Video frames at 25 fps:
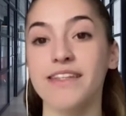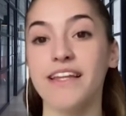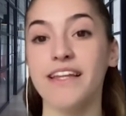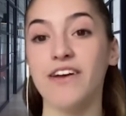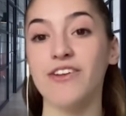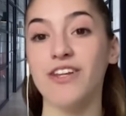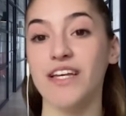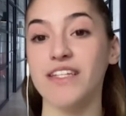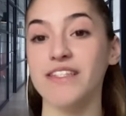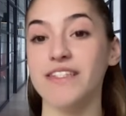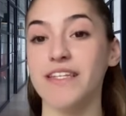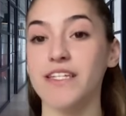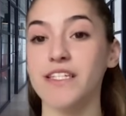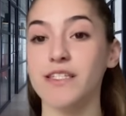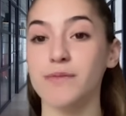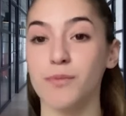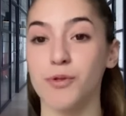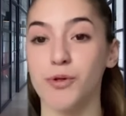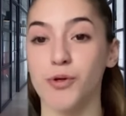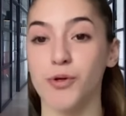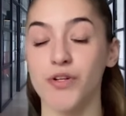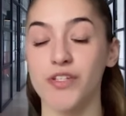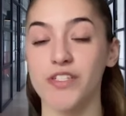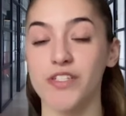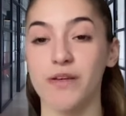Now let's
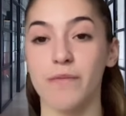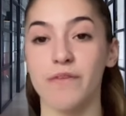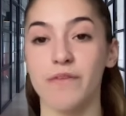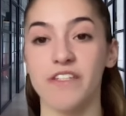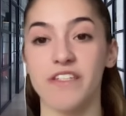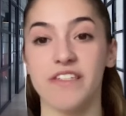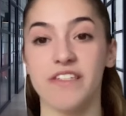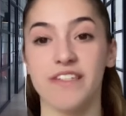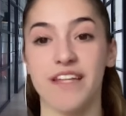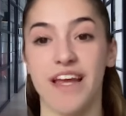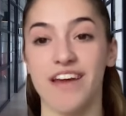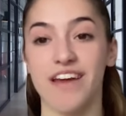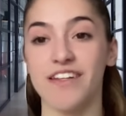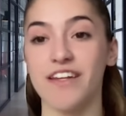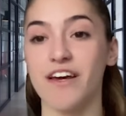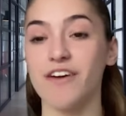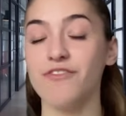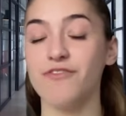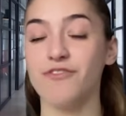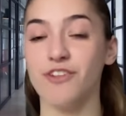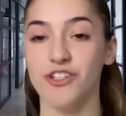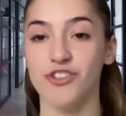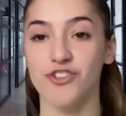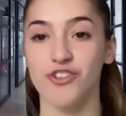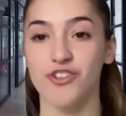explore some of the
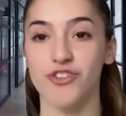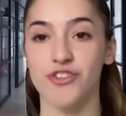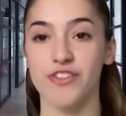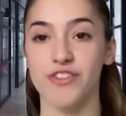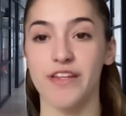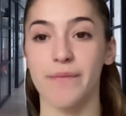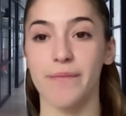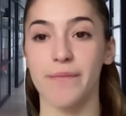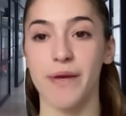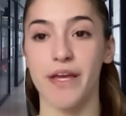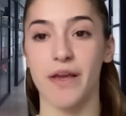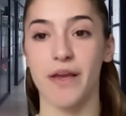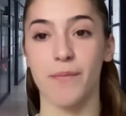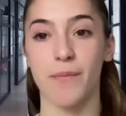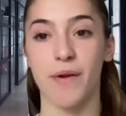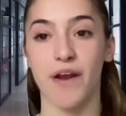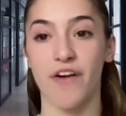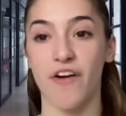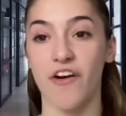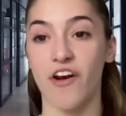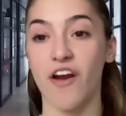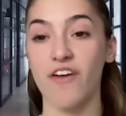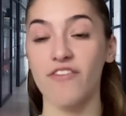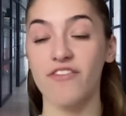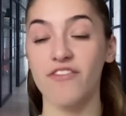standout features that make
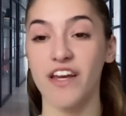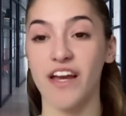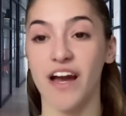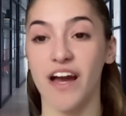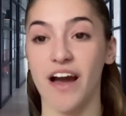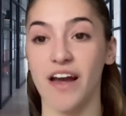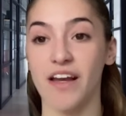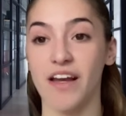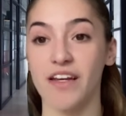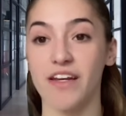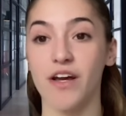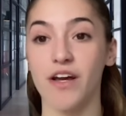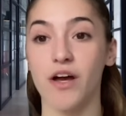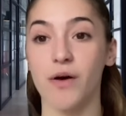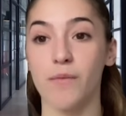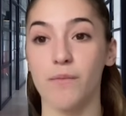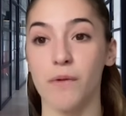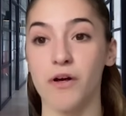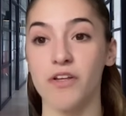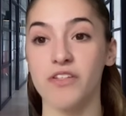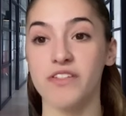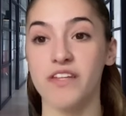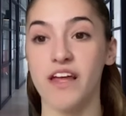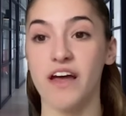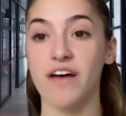Paragraph AI a
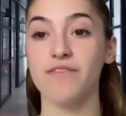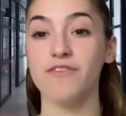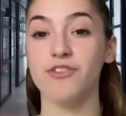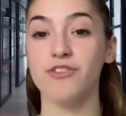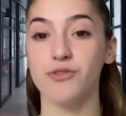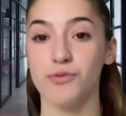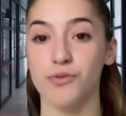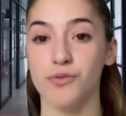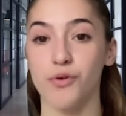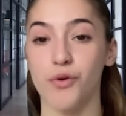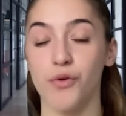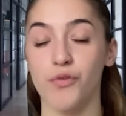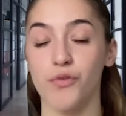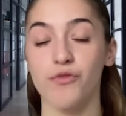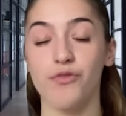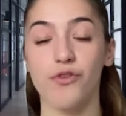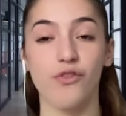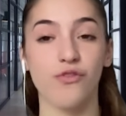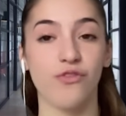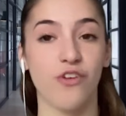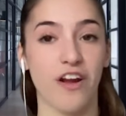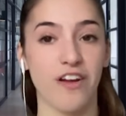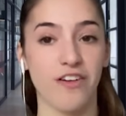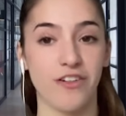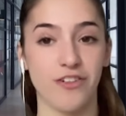must-have tool
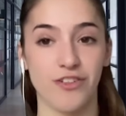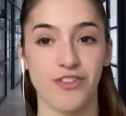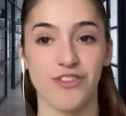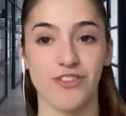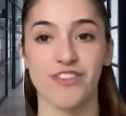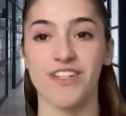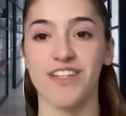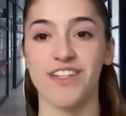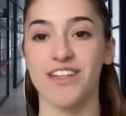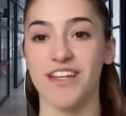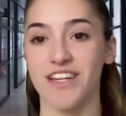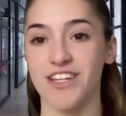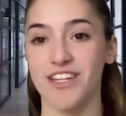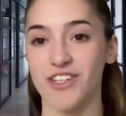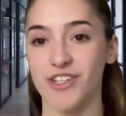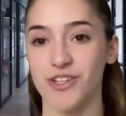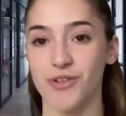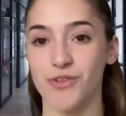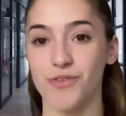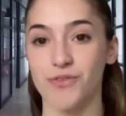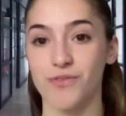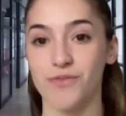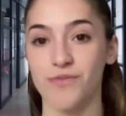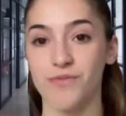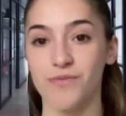for writers like
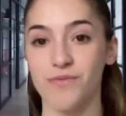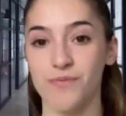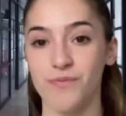you.